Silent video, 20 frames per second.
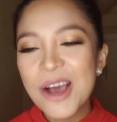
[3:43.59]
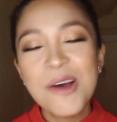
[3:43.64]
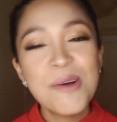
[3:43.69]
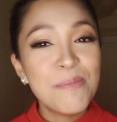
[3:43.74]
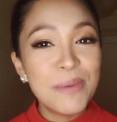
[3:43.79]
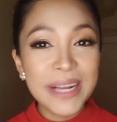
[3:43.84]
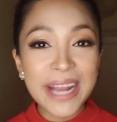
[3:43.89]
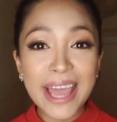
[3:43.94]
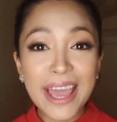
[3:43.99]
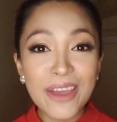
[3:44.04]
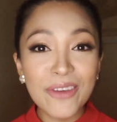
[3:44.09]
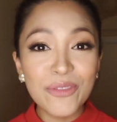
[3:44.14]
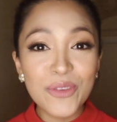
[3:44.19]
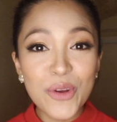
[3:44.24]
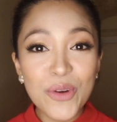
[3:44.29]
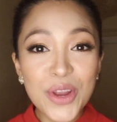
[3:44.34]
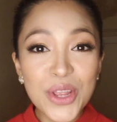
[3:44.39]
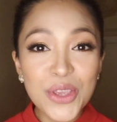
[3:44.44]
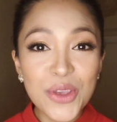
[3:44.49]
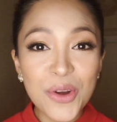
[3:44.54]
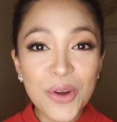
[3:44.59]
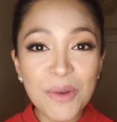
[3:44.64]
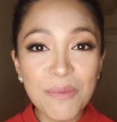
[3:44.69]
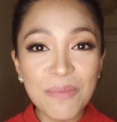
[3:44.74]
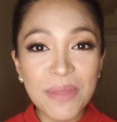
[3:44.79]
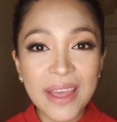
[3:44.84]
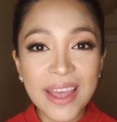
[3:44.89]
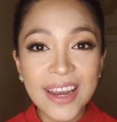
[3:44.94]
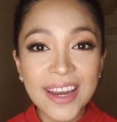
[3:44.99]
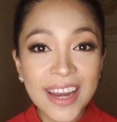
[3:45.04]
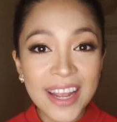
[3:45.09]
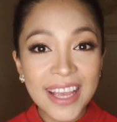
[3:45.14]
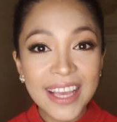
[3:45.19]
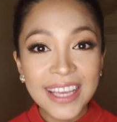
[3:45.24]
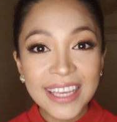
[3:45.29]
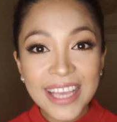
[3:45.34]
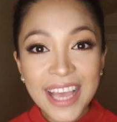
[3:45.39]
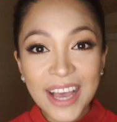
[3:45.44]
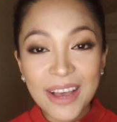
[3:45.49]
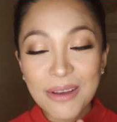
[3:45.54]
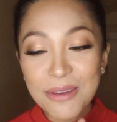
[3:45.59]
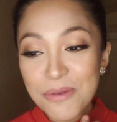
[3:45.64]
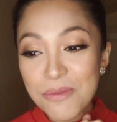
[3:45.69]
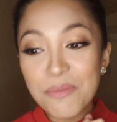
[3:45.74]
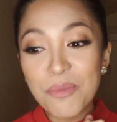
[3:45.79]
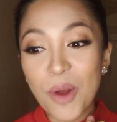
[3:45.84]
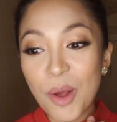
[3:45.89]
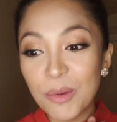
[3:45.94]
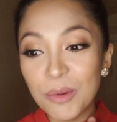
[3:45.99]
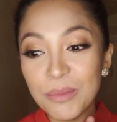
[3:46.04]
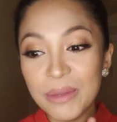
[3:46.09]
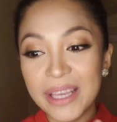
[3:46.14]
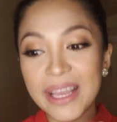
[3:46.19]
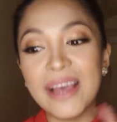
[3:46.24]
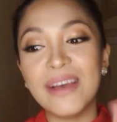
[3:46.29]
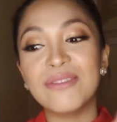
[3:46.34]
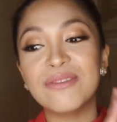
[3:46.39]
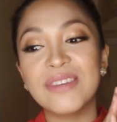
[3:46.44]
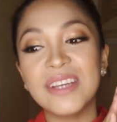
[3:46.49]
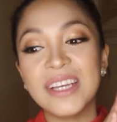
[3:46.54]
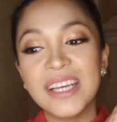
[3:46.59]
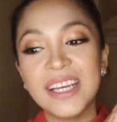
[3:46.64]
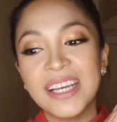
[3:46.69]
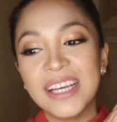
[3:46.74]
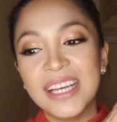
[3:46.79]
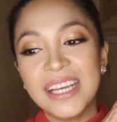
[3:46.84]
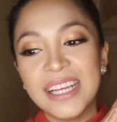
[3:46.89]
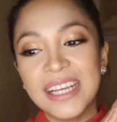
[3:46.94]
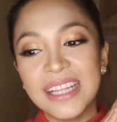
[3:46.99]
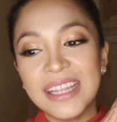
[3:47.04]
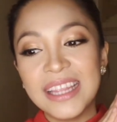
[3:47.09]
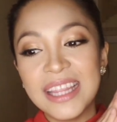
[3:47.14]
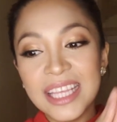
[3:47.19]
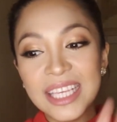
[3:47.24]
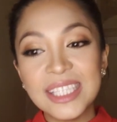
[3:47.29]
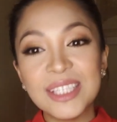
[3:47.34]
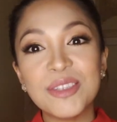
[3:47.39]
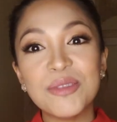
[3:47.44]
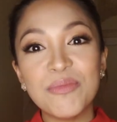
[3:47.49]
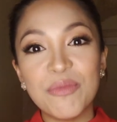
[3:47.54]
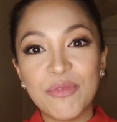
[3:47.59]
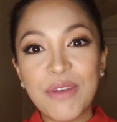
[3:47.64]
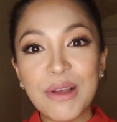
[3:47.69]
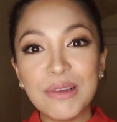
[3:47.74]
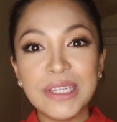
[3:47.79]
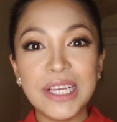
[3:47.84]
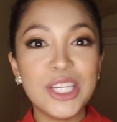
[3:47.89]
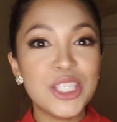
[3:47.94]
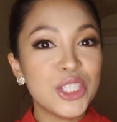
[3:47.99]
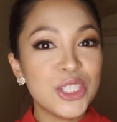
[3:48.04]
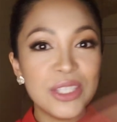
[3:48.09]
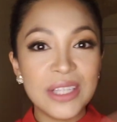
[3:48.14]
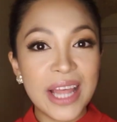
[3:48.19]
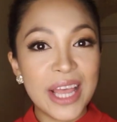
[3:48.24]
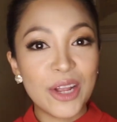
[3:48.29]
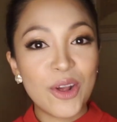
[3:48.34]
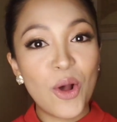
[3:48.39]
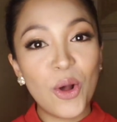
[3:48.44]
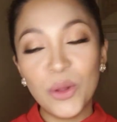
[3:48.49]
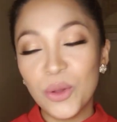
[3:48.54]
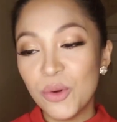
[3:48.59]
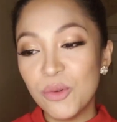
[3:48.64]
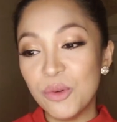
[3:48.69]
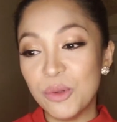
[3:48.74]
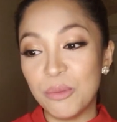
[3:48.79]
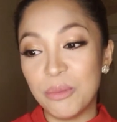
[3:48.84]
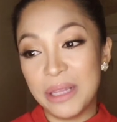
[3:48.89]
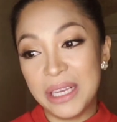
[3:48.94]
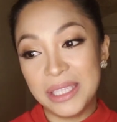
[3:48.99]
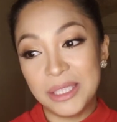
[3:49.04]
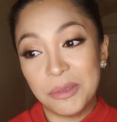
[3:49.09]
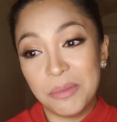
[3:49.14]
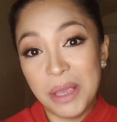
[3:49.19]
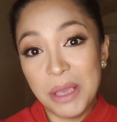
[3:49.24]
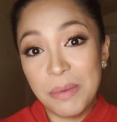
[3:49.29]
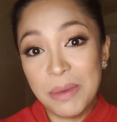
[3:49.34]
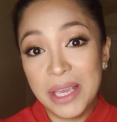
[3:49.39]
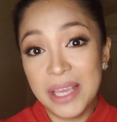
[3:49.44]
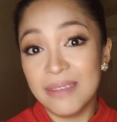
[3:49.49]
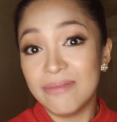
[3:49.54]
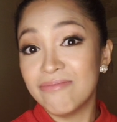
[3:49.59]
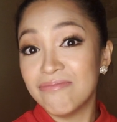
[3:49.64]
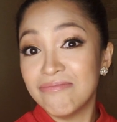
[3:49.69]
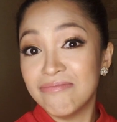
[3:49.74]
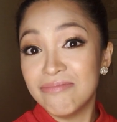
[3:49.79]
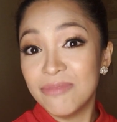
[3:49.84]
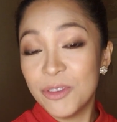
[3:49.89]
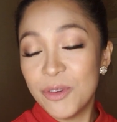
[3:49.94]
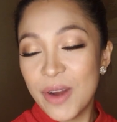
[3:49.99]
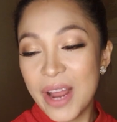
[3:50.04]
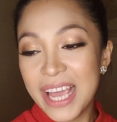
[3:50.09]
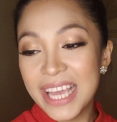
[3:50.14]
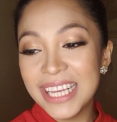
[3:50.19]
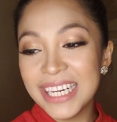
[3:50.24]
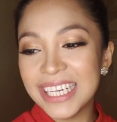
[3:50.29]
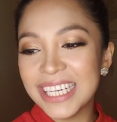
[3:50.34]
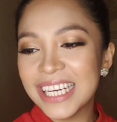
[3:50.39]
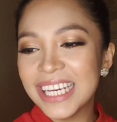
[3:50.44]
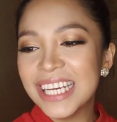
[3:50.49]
But hey, if you're in Europe, then yeah, you probably have this foundation like all over the place, maybe, right?